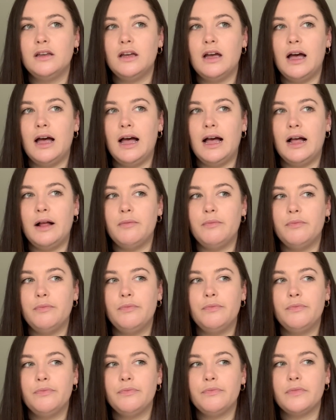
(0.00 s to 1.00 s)
um,
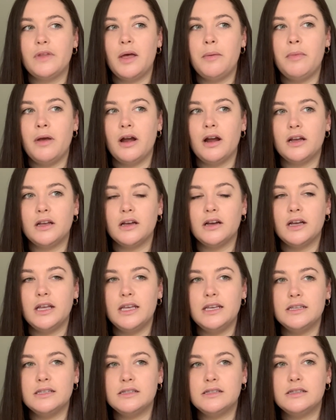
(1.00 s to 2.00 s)
America
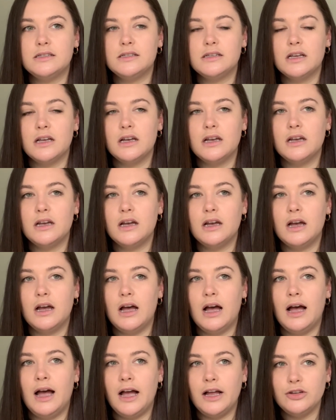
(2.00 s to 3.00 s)
is
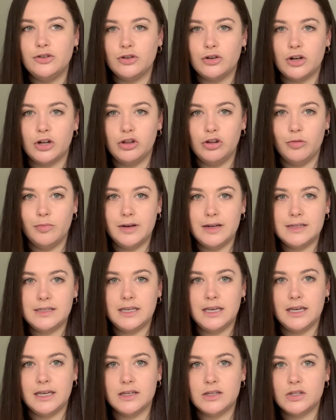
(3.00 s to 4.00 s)
100 kilometers
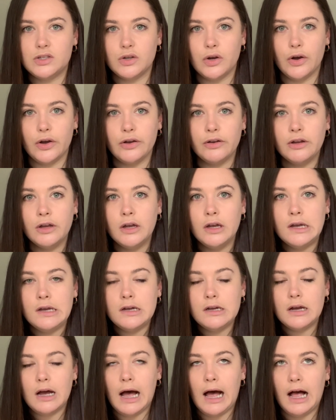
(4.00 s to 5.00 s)
here, so
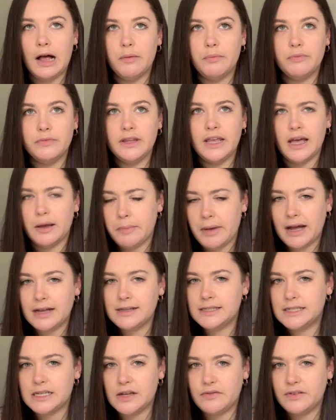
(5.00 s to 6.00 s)
um, yeah, about
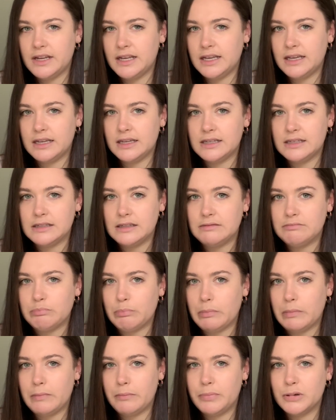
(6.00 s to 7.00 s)
70
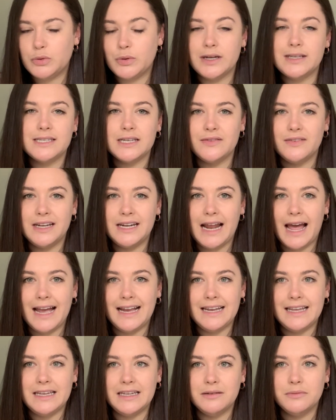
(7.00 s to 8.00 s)
between 70 and
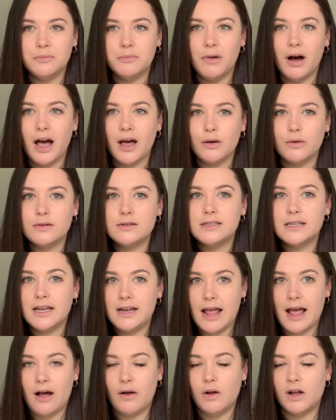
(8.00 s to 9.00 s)
80 miles an
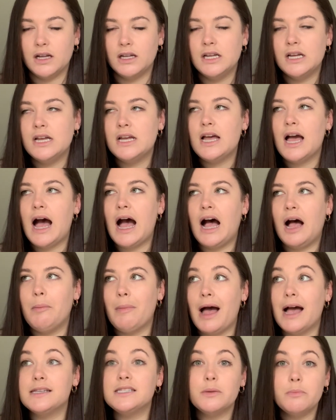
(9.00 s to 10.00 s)
hour um,
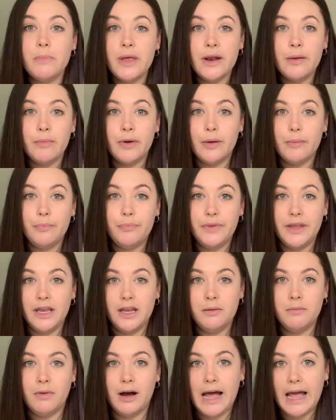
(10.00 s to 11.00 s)
as a minimum
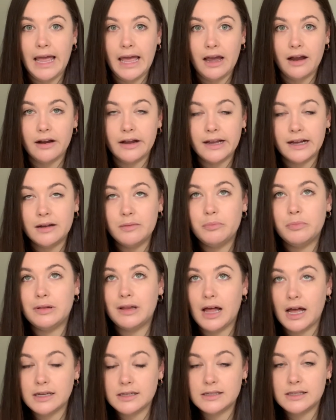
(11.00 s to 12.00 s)
in my area,
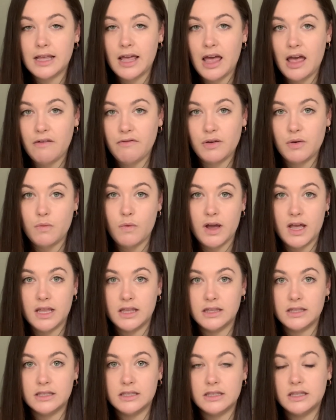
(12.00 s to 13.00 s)
plus the heavy
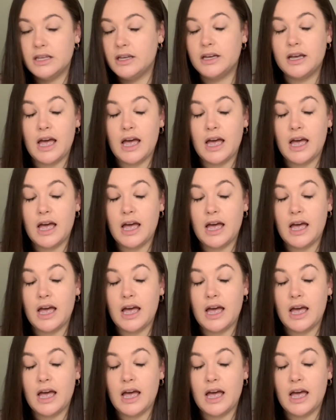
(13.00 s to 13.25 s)
wind, the